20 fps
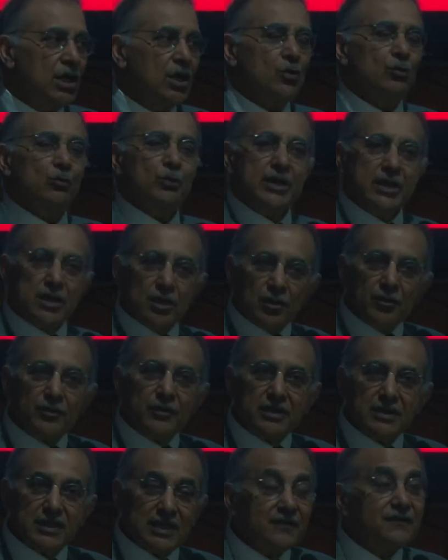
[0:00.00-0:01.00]
We know
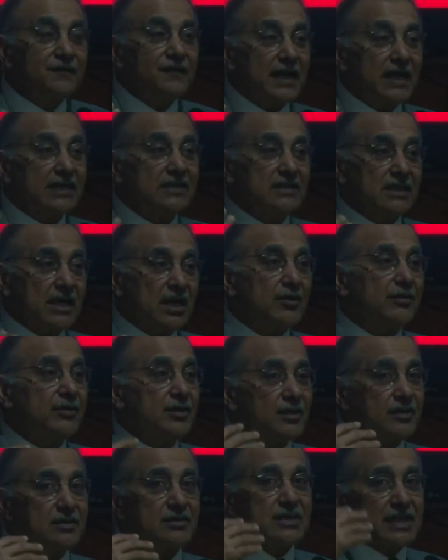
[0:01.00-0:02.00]
that, in fact, now
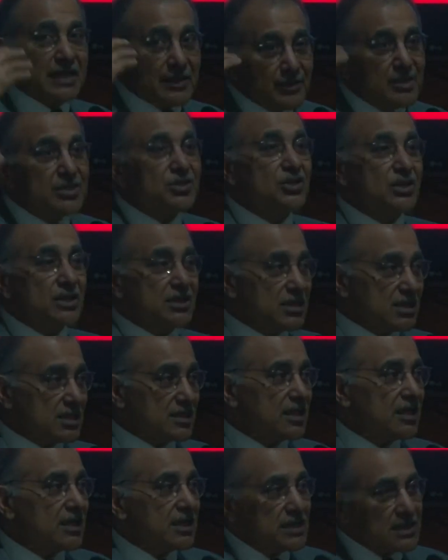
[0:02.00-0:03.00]
there's imaging
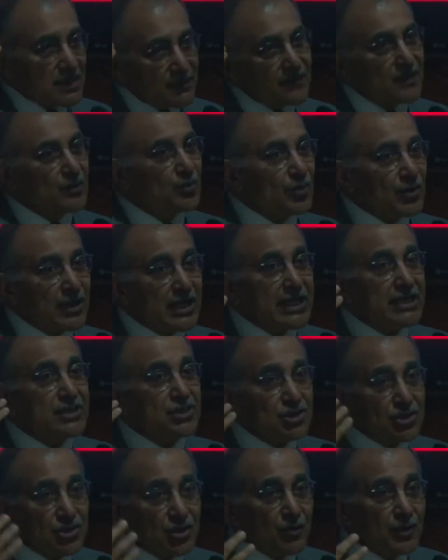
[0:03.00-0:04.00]
studies of the brain
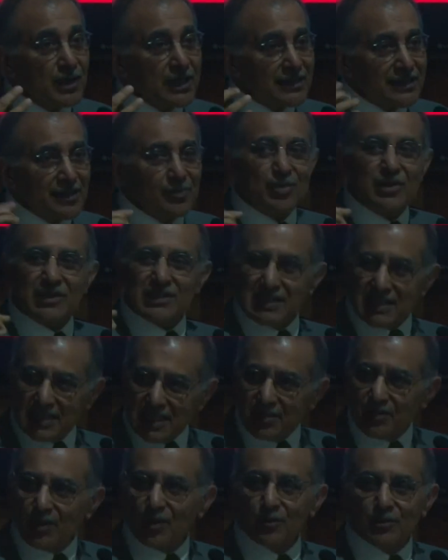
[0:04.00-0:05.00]
showing the
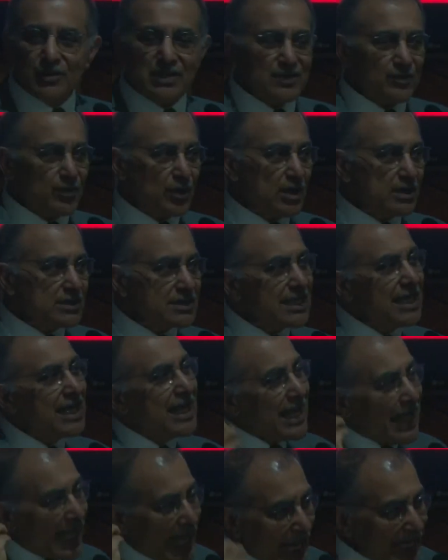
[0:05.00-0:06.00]
placebo response
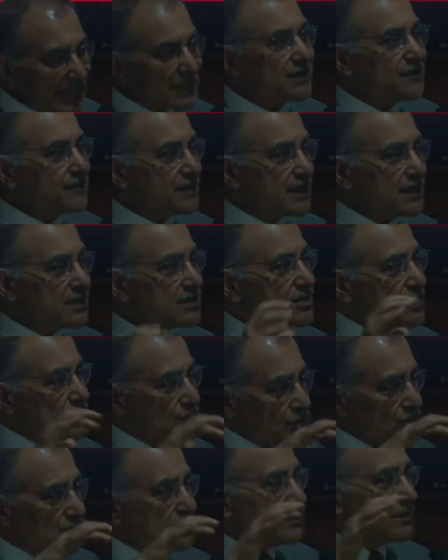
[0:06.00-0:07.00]
activates
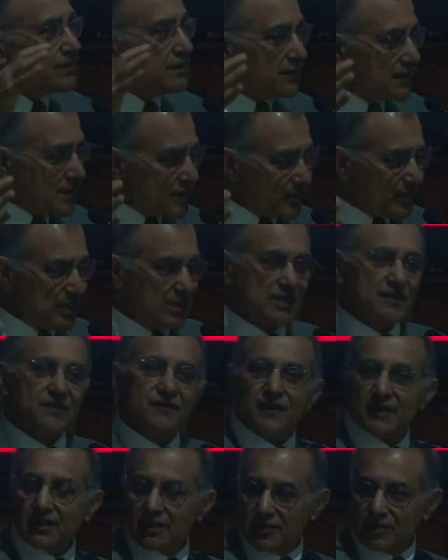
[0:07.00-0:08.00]
certain
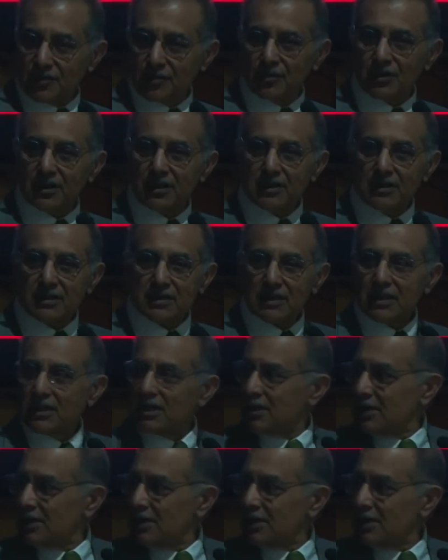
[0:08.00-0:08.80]
specific circuits.